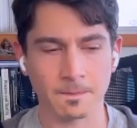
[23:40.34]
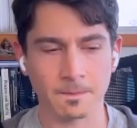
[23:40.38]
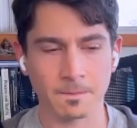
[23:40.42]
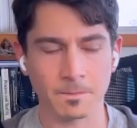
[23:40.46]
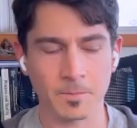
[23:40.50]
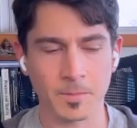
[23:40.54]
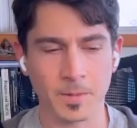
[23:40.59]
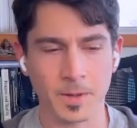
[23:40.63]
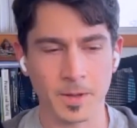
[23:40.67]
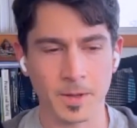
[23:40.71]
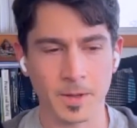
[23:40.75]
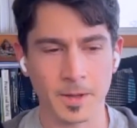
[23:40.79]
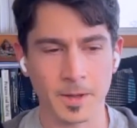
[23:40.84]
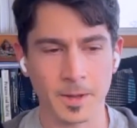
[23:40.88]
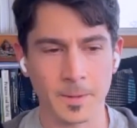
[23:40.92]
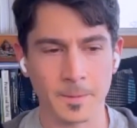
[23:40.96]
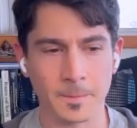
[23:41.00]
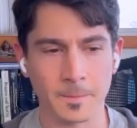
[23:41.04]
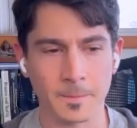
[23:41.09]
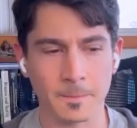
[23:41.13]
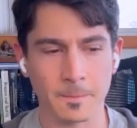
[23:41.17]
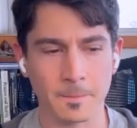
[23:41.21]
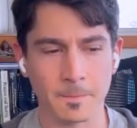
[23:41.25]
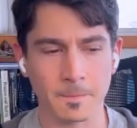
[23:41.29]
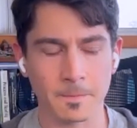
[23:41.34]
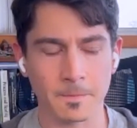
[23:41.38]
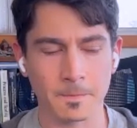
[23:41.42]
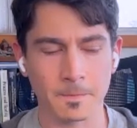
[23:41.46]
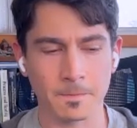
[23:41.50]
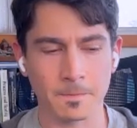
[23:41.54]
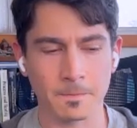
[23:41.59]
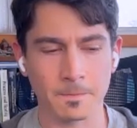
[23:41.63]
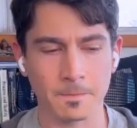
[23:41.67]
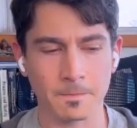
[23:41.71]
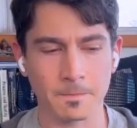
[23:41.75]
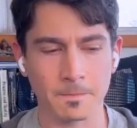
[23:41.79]
And
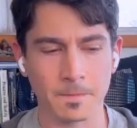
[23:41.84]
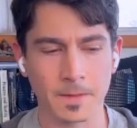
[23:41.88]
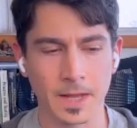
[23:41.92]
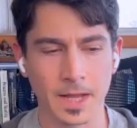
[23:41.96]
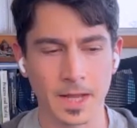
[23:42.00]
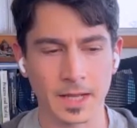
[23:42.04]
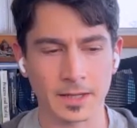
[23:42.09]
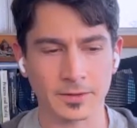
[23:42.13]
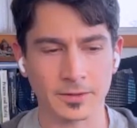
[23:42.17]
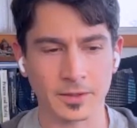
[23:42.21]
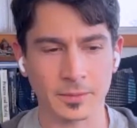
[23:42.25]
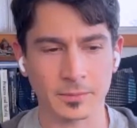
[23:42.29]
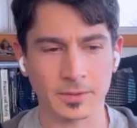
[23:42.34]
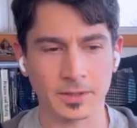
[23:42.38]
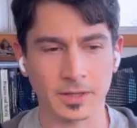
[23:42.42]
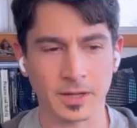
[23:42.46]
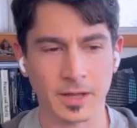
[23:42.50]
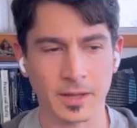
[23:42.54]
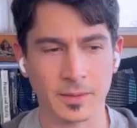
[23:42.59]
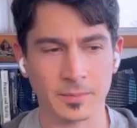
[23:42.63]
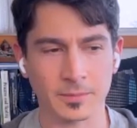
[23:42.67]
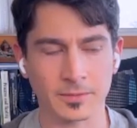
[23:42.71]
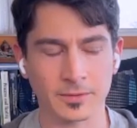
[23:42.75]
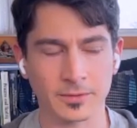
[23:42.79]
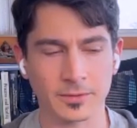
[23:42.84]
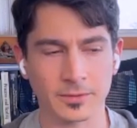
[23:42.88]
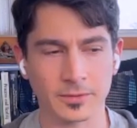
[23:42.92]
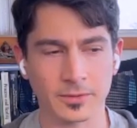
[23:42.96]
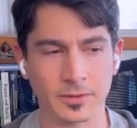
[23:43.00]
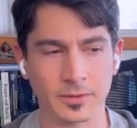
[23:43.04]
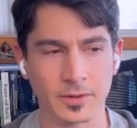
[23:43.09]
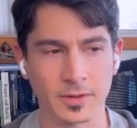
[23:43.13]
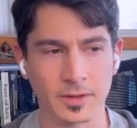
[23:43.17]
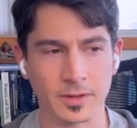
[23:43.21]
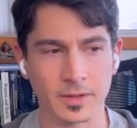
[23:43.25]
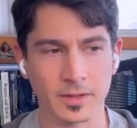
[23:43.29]
sometimes,
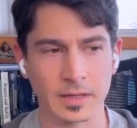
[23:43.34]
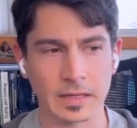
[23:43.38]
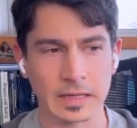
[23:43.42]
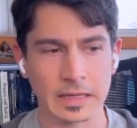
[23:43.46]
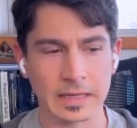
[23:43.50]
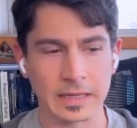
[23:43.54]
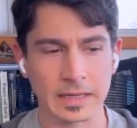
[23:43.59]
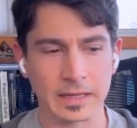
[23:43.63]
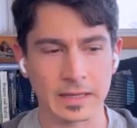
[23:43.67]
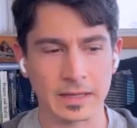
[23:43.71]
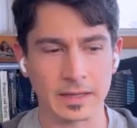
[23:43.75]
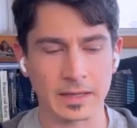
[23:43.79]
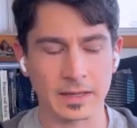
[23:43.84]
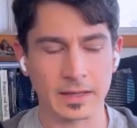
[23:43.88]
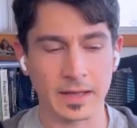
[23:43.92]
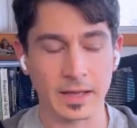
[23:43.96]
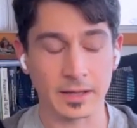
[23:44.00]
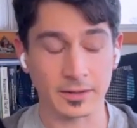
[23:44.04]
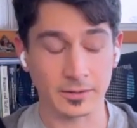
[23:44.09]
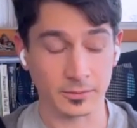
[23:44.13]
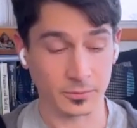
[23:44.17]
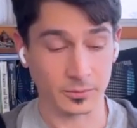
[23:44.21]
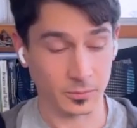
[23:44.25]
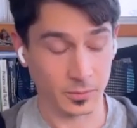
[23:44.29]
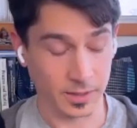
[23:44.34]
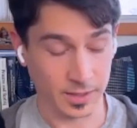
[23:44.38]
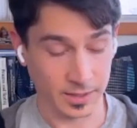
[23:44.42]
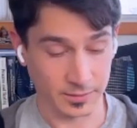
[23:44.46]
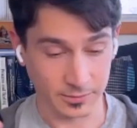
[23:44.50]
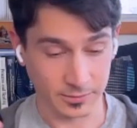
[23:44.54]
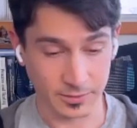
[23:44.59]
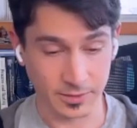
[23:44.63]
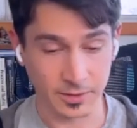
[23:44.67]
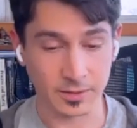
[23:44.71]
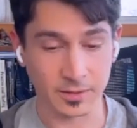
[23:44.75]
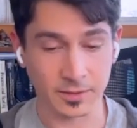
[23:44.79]
as we
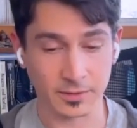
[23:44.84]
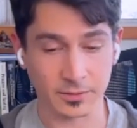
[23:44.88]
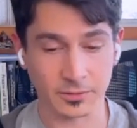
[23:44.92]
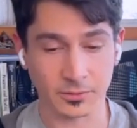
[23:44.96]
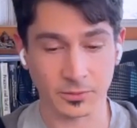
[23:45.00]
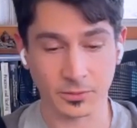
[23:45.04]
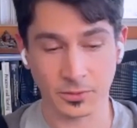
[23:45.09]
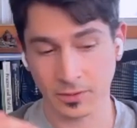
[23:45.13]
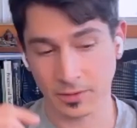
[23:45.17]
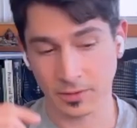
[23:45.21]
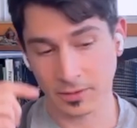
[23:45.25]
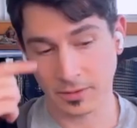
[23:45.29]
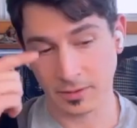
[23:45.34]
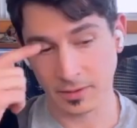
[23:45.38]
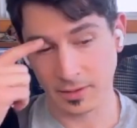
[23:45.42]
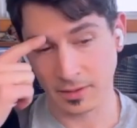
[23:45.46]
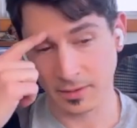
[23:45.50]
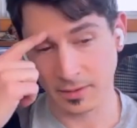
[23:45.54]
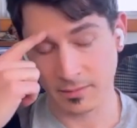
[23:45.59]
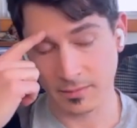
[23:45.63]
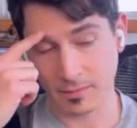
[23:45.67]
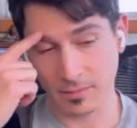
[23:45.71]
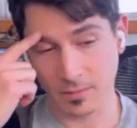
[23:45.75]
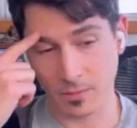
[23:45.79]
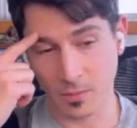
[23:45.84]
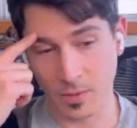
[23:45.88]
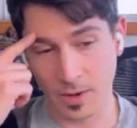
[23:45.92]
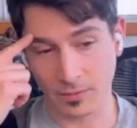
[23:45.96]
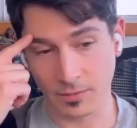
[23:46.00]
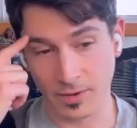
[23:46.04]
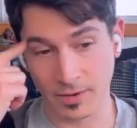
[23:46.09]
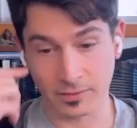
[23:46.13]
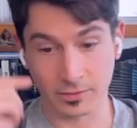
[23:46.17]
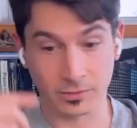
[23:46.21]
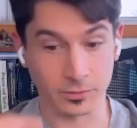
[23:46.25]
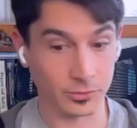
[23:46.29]
have seen historically, when
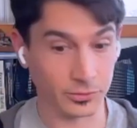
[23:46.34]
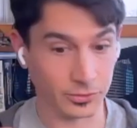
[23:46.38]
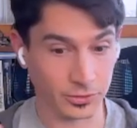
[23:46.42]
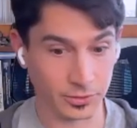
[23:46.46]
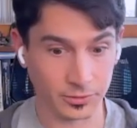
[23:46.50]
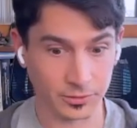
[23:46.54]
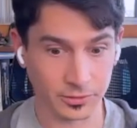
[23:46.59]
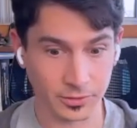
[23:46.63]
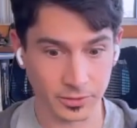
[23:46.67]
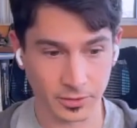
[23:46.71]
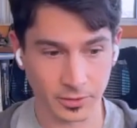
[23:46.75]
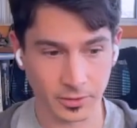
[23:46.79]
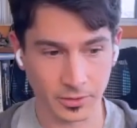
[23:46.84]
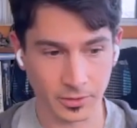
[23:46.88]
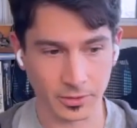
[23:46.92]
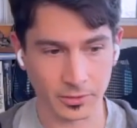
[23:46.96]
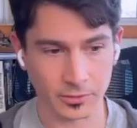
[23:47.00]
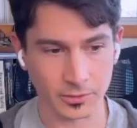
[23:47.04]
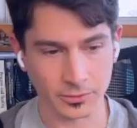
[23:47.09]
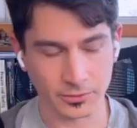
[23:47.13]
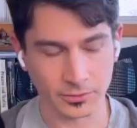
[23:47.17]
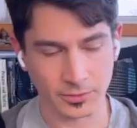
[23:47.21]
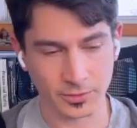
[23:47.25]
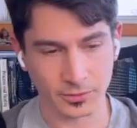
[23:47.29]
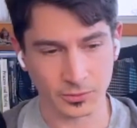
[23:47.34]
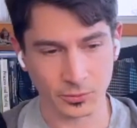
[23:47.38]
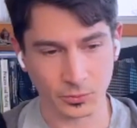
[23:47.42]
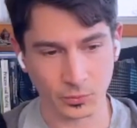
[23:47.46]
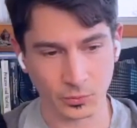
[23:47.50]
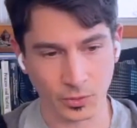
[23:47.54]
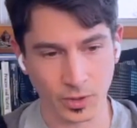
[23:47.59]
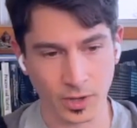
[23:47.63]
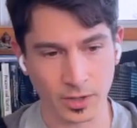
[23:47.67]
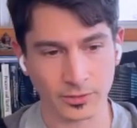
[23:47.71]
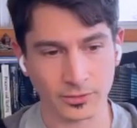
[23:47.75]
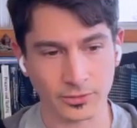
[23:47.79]
revolutions occur, there's this
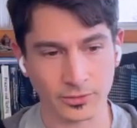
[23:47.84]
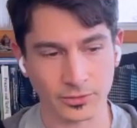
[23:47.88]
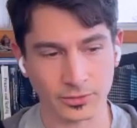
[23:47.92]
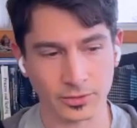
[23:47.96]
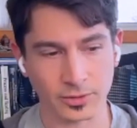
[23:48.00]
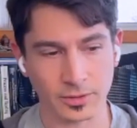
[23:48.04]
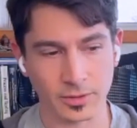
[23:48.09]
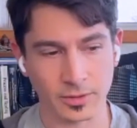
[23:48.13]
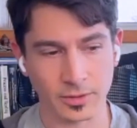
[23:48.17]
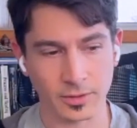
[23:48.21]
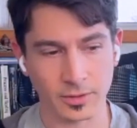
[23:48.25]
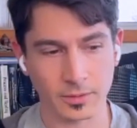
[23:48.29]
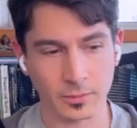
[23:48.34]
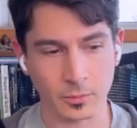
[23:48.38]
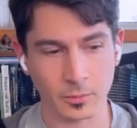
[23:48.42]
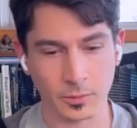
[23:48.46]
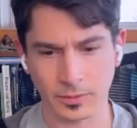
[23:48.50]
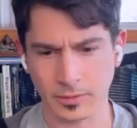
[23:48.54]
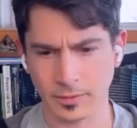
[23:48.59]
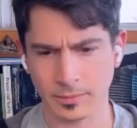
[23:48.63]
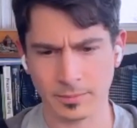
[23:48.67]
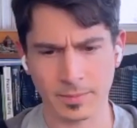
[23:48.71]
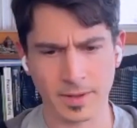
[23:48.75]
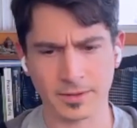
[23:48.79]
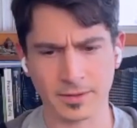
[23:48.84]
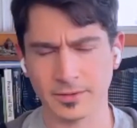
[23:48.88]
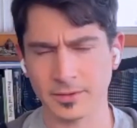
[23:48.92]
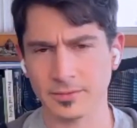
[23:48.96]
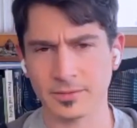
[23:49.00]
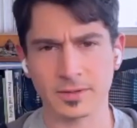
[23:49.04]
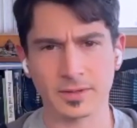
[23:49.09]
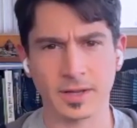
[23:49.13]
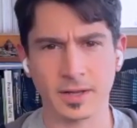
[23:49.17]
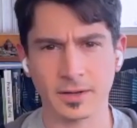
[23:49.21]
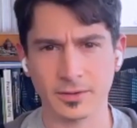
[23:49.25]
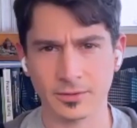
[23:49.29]
rush with the best
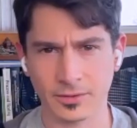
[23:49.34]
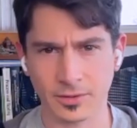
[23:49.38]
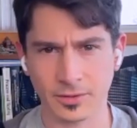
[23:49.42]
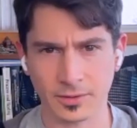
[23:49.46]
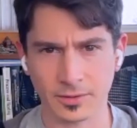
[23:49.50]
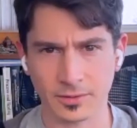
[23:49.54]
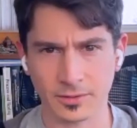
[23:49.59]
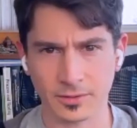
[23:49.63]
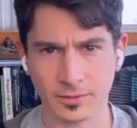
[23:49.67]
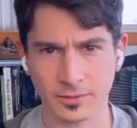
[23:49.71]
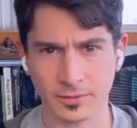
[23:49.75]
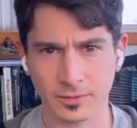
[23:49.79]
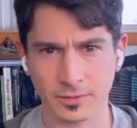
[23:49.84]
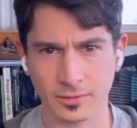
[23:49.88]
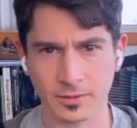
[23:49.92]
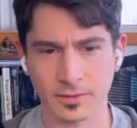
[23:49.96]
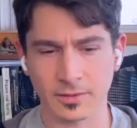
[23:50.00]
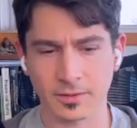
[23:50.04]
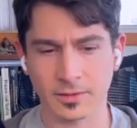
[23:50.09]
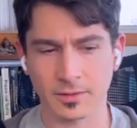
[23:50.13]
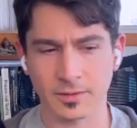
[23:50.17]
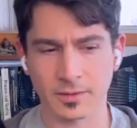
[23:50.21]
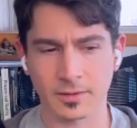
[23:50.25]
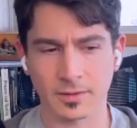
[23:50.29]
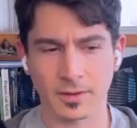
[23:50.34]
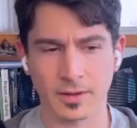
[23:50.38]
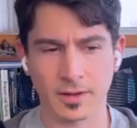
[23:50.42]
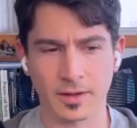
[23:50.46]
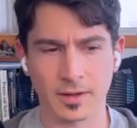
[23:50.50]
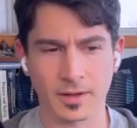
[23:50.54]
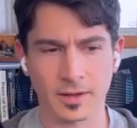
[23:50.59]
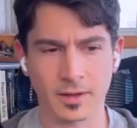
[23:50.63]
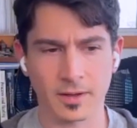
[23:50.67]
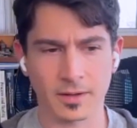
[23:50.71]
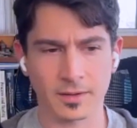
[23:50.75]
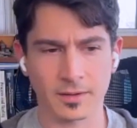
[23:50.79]
of intentions
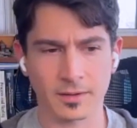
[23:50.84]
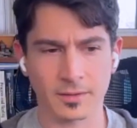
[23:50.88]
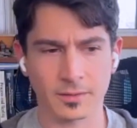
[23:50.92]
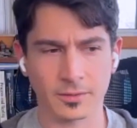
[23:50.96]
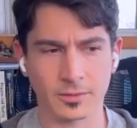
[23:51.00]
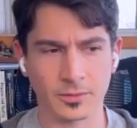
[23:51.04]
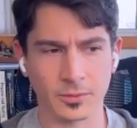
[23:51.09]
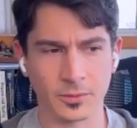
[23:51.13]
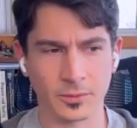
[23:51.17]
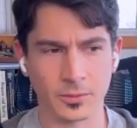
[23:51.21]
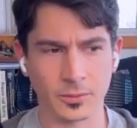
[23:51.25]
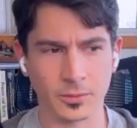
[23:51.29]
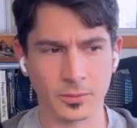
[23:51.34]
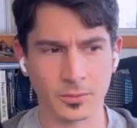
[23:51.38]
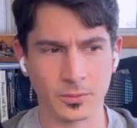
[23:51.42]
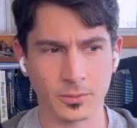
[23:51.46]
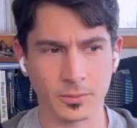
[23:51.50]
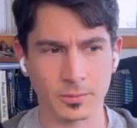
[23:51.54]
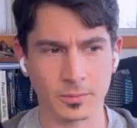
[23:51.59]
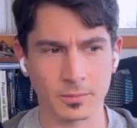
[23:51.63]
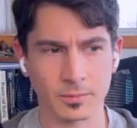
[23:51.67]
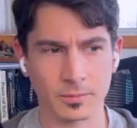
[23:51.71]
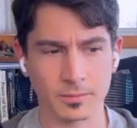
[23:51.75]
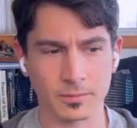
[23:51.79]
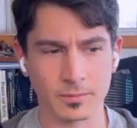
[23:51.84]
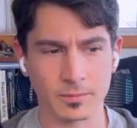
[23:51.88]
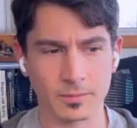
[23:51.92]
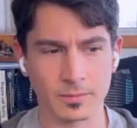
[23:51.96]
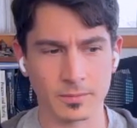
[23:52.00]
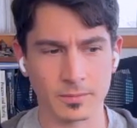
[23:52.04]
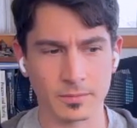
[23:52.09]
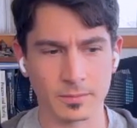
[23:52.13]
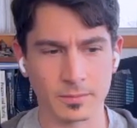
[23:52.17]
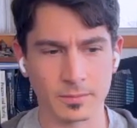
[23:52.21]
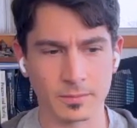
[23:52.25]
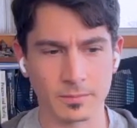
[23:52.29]
to
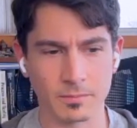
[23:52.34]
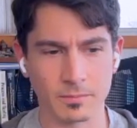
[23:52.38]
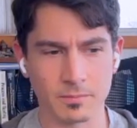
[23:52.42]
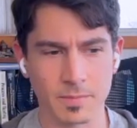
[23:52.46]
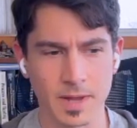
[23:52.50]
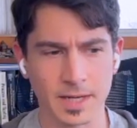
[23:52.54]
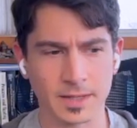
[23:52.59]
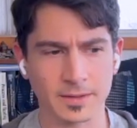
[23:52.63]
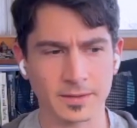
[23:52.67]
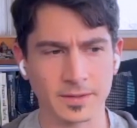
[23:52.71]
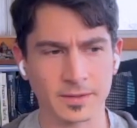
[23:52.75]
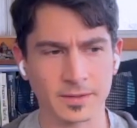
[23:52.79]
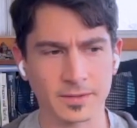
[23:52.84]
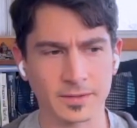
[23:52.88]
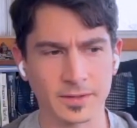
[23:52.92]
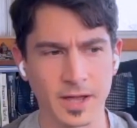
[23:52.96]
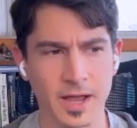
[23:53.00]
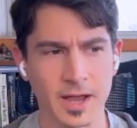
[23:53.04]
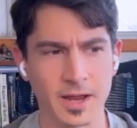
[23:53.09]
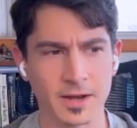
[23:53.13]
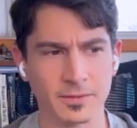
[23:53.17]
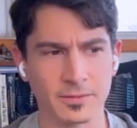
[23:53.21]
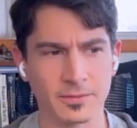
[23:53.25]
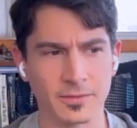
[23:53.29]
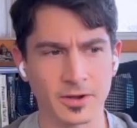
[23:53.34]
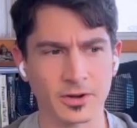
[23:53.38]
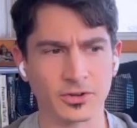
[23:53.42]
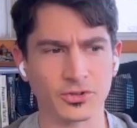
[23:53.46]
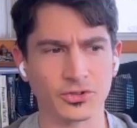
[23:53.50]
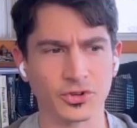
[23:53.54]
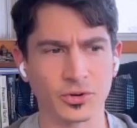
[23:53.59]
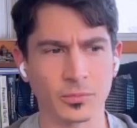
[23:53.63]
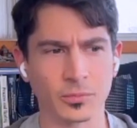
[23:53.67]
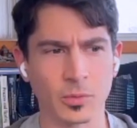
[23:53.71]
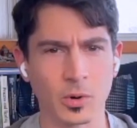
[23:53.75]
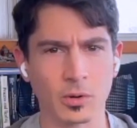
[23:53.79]
make society
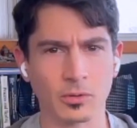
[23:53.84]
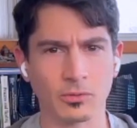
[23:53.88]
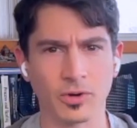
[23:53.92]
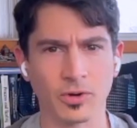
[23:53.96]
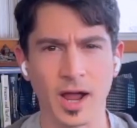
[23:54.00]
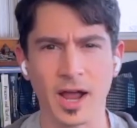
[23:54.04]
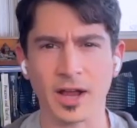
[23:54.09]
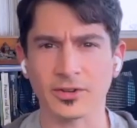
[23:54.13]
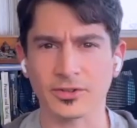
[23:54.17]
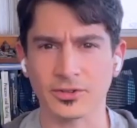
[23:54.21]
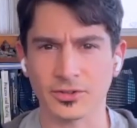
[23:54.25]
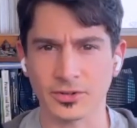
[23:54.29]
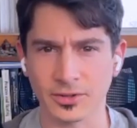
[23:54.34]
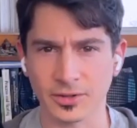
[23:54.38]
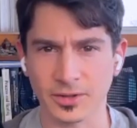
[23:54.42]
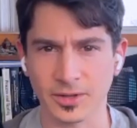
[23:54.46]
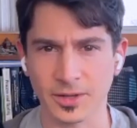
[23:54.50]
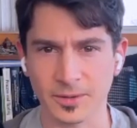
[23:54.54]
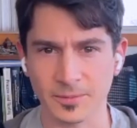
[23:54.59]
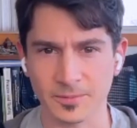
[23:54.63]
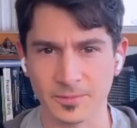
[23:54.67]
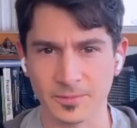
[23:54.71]
function more rationally,